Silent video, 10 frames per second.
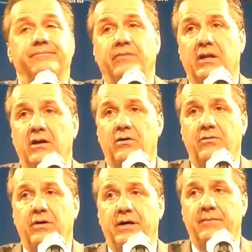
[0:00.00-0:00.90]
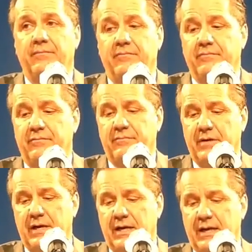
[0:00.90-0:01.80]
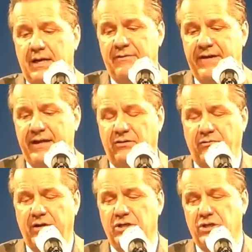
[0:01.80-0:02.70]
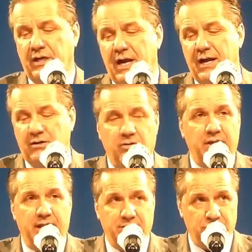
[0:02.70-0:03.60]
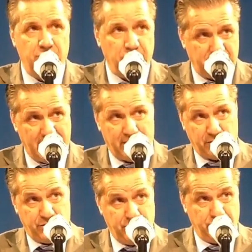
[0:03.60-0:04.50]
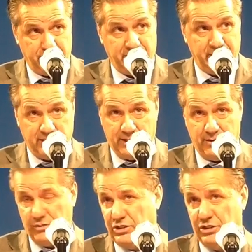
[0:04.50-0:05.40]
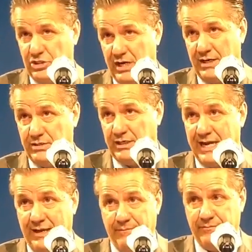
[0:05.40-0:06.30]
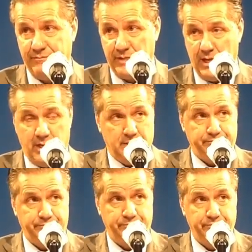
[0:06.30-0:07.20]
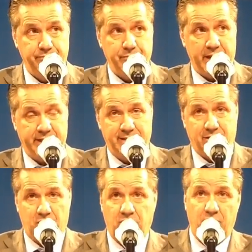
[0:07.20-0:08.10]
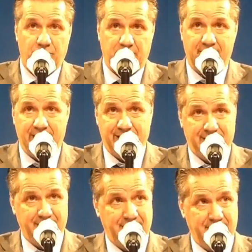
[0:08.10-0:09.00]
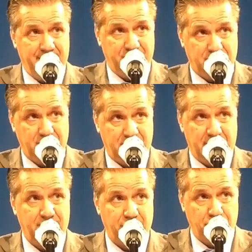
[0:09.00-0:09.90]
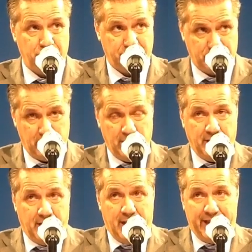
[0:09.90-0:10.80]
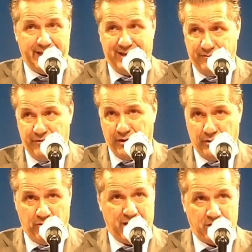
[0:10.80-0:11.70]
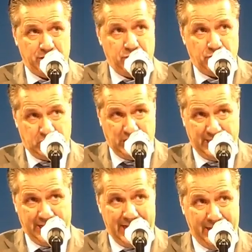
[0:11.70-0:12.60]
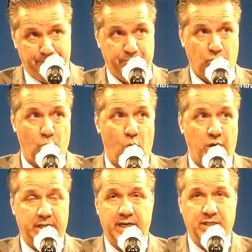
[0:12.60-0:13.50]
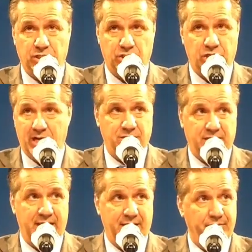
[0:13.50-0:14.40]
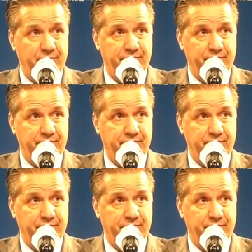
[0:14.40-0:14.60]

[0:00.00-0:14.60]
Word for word: you know, um, I've had three Chicago guys do what Tyler Ulis did today, which has changed the game. I had Derrick Rose, I had Anthony Davis, and Tyler Ulis. And I very rarely do you see a guy walk in and just change the game,